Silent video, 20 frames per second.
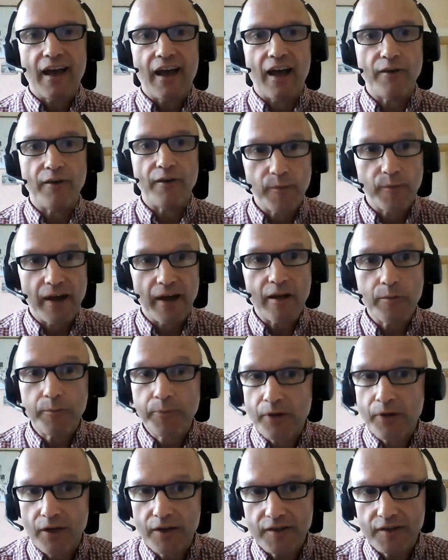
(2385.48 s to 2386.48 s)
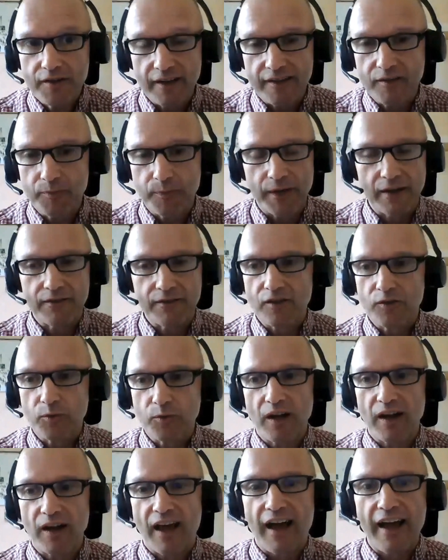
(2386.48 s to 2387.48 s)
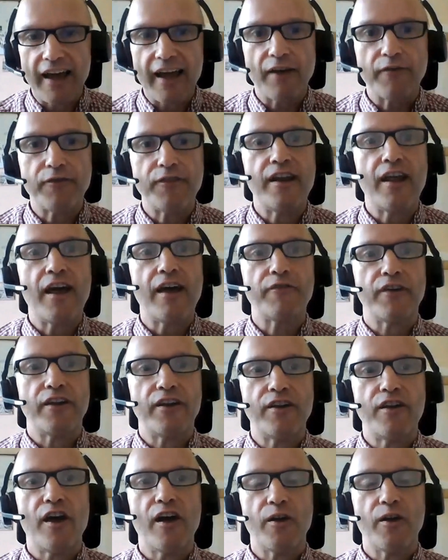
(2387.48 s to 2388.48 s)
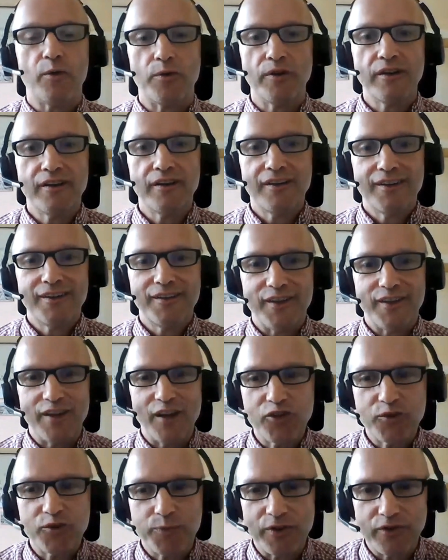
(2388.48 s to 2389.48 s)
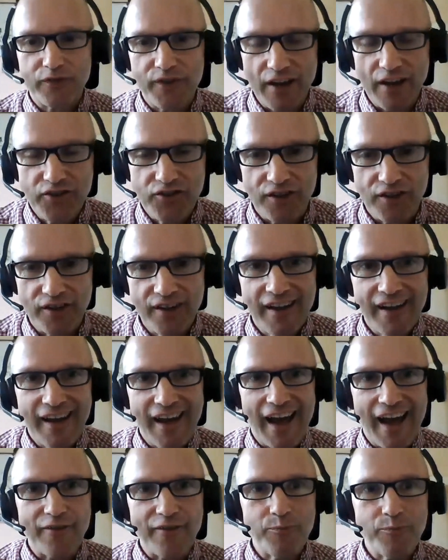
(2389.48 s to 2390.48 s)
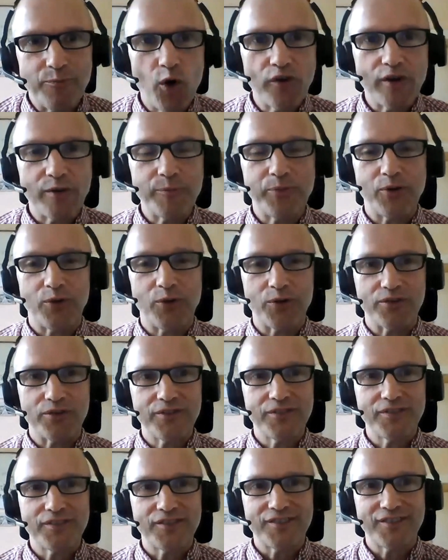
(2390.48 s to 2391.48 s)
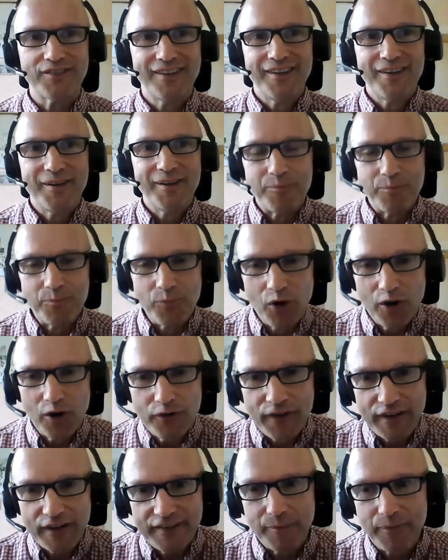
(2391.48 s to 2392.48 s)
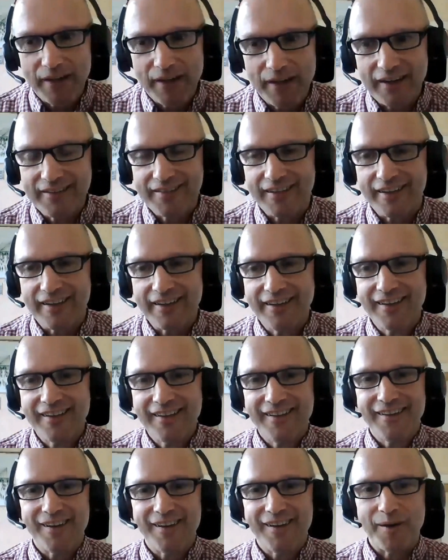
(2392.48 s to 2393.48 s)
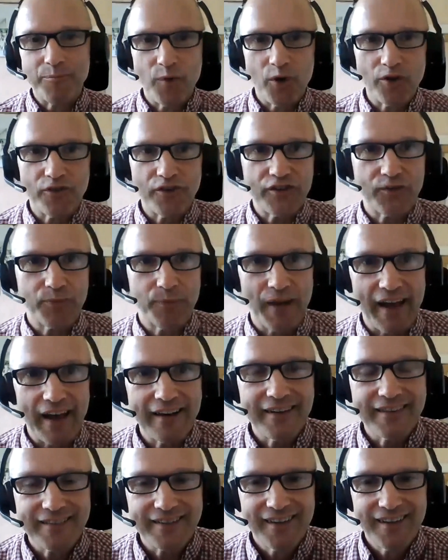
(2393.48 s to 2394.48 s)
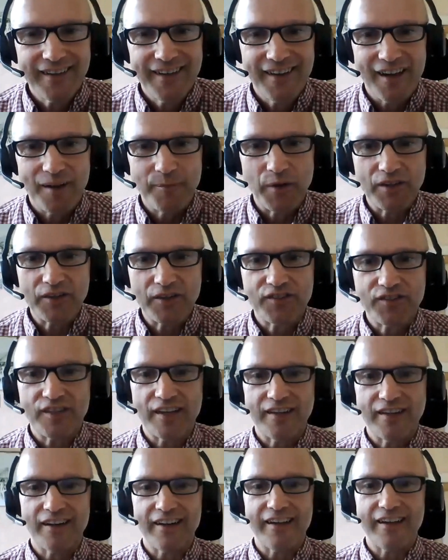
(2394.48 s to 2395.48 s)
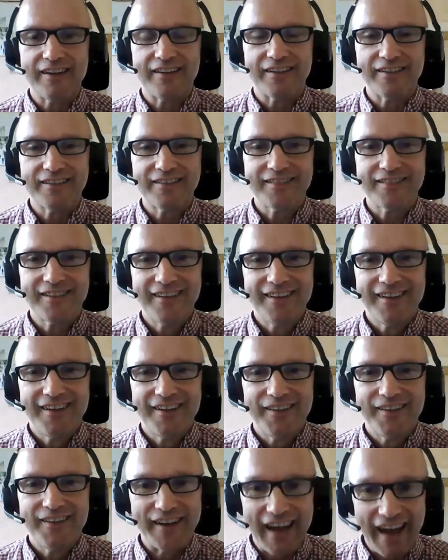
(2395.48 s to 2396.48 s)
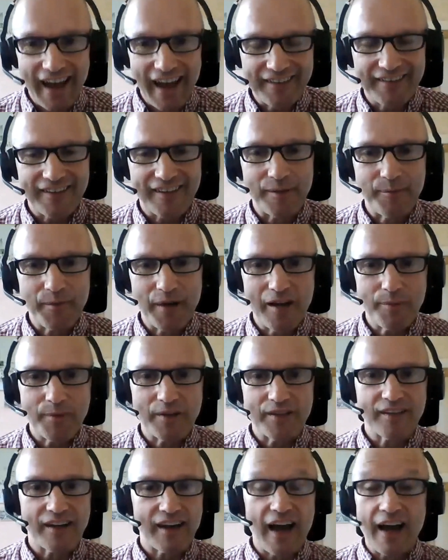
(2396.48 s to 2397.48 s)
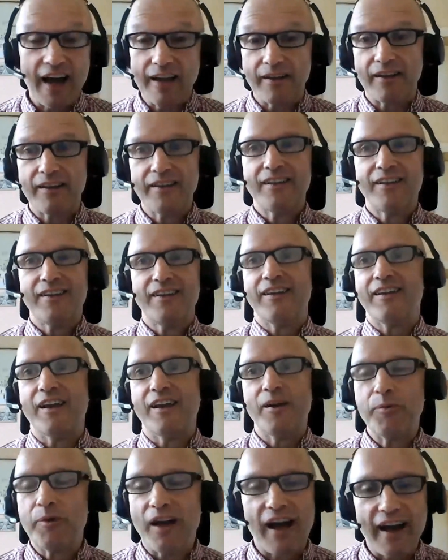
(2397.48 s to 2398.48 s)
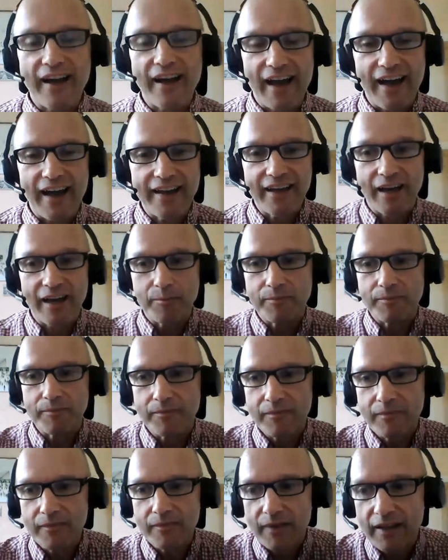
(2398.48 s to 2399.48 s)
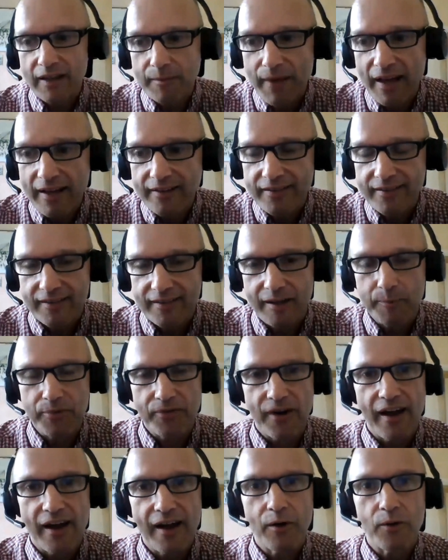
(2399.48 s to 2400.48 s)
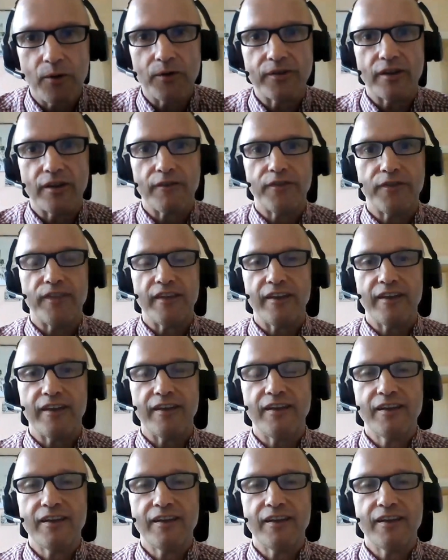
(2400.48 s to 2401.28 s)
from my own personal experience as well, I have never known the IOSH profession have more importance, more visibility, and more respect among senior leaders than it has at the moment. And I am immensely proud of the